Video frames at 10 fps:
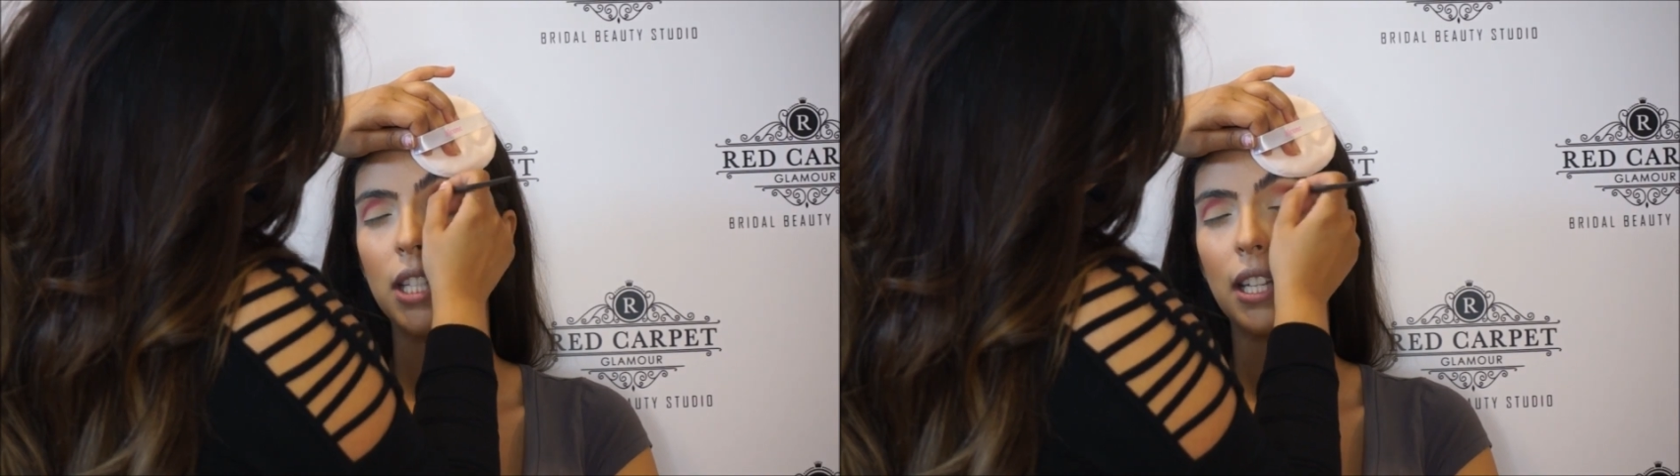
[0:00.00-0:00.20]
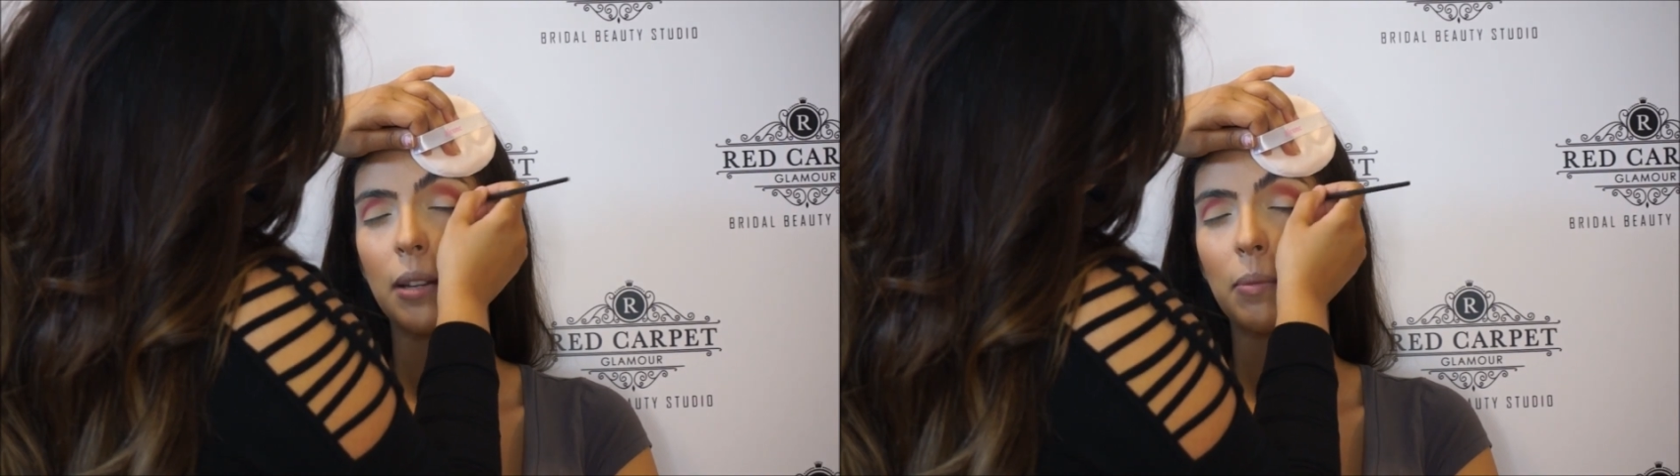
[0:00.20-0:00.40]

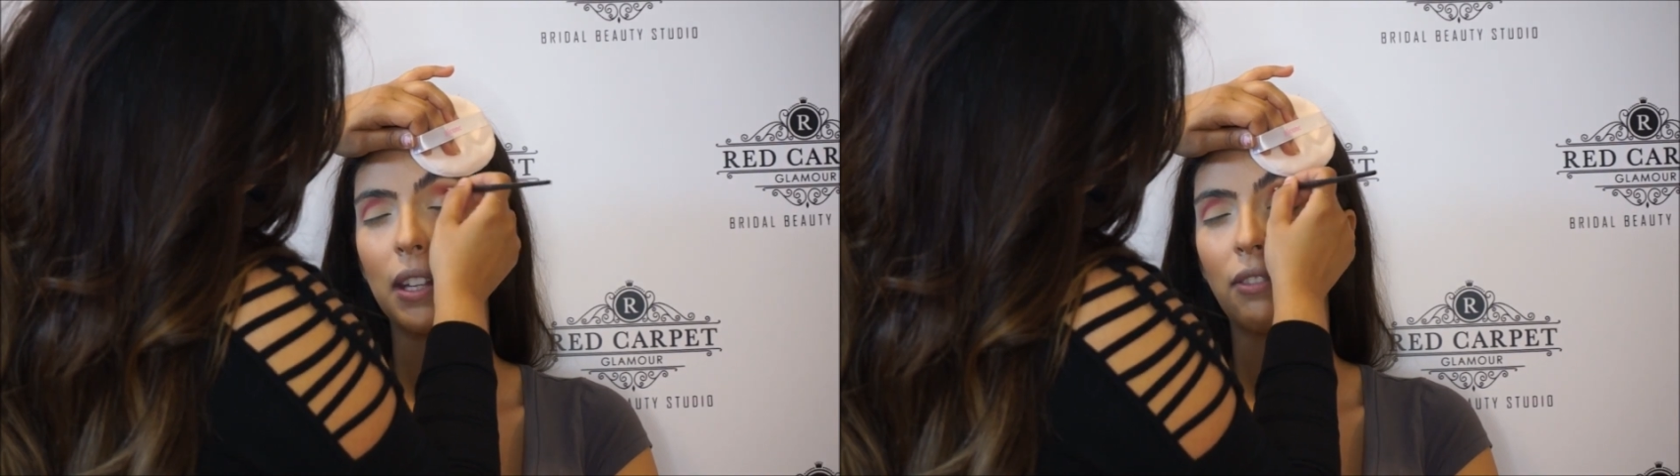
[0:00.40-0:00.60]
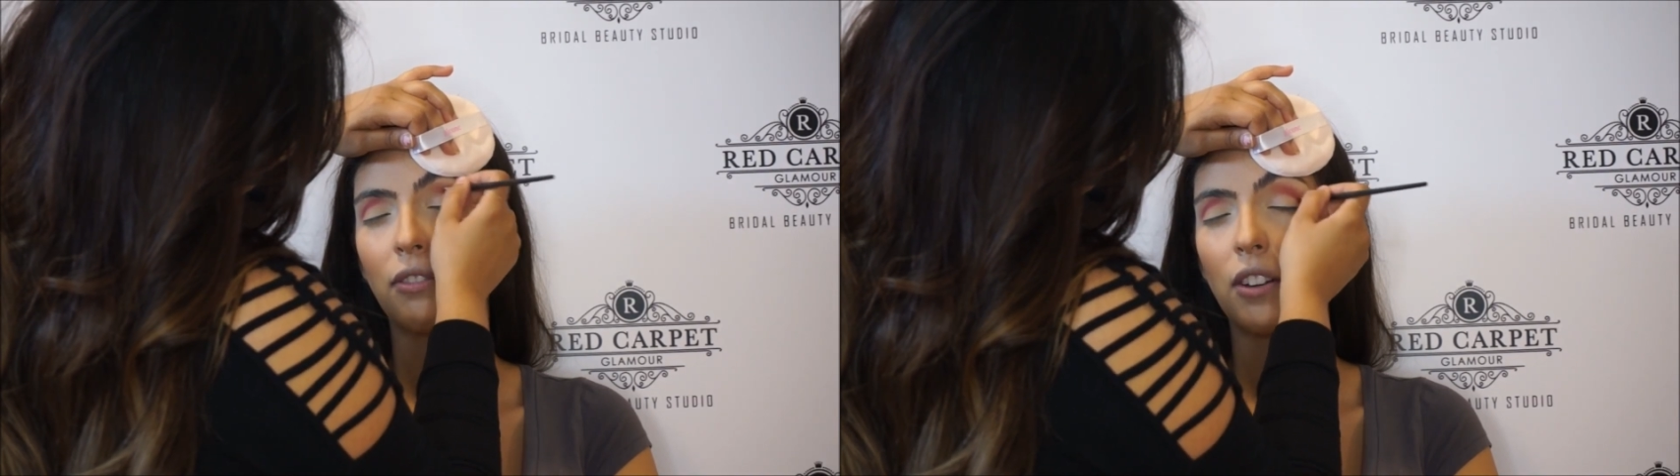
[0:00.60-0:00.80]
just
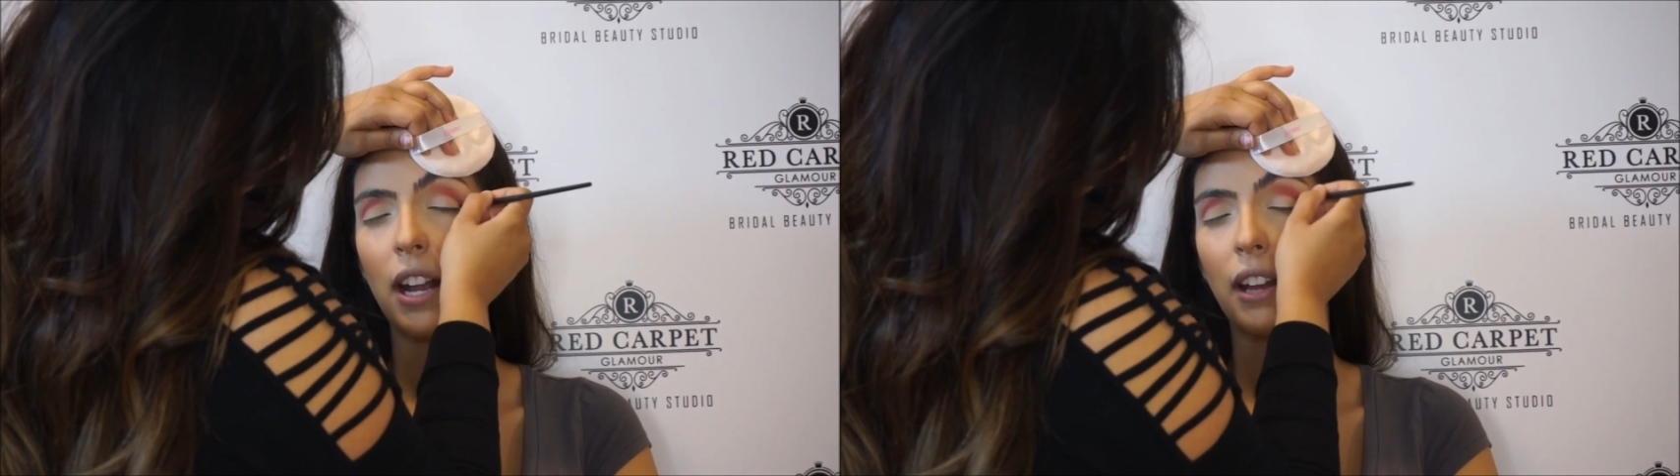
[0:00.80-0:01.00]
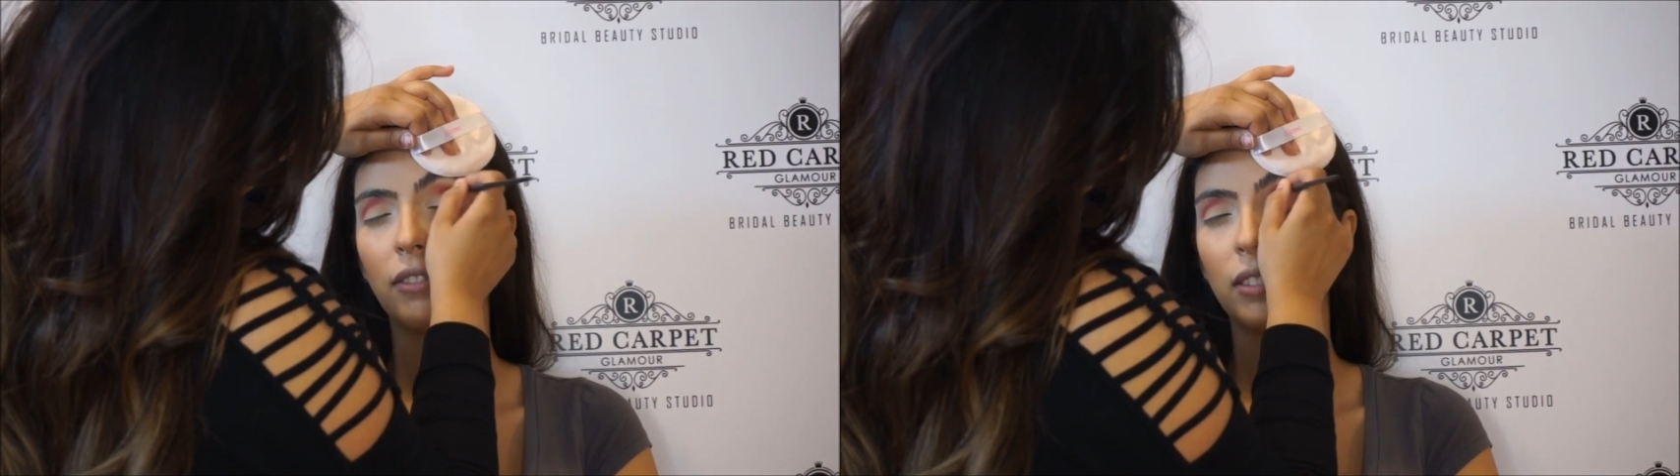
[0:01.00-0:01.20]
to really
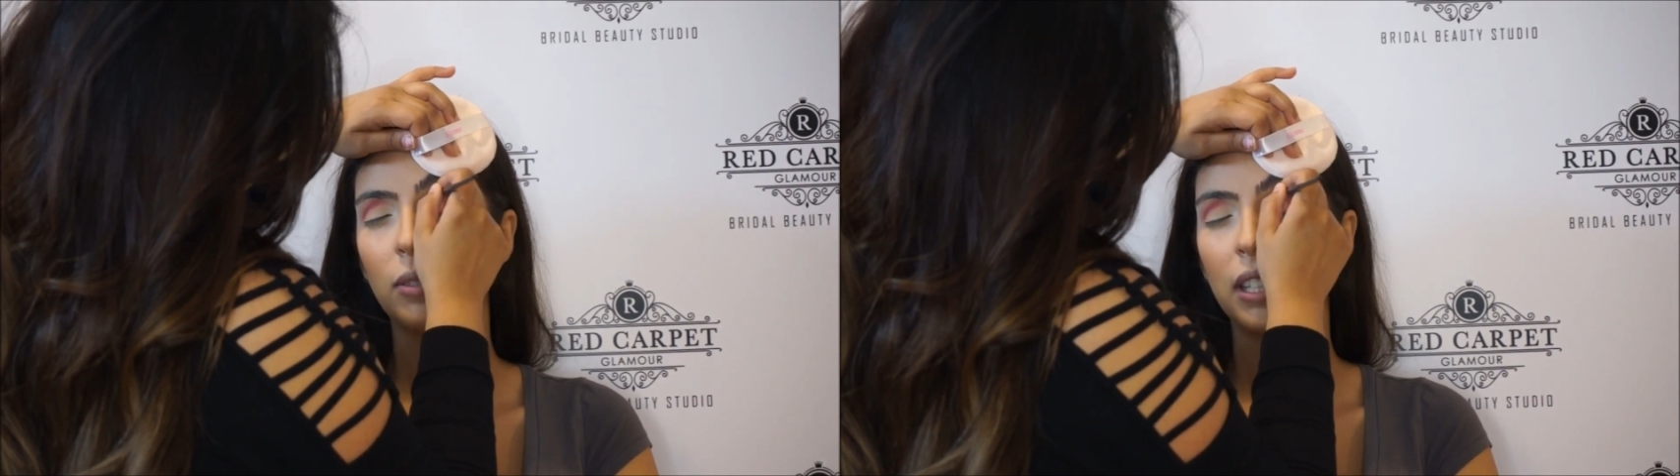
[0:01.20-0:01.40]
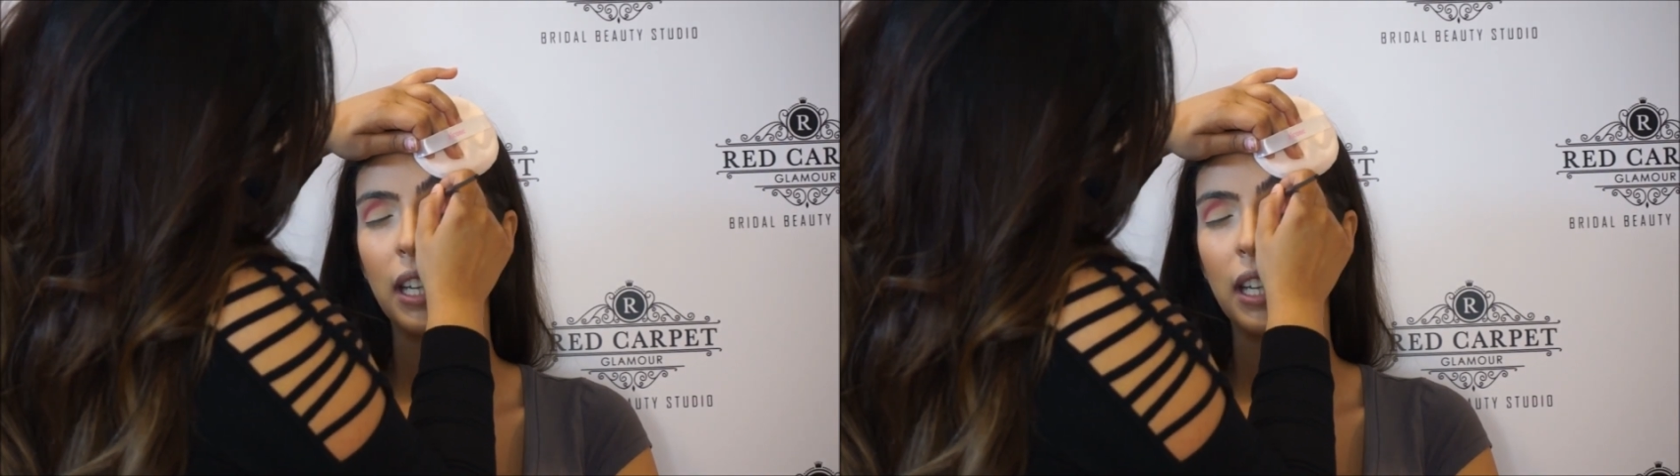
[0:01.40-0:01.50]
deepen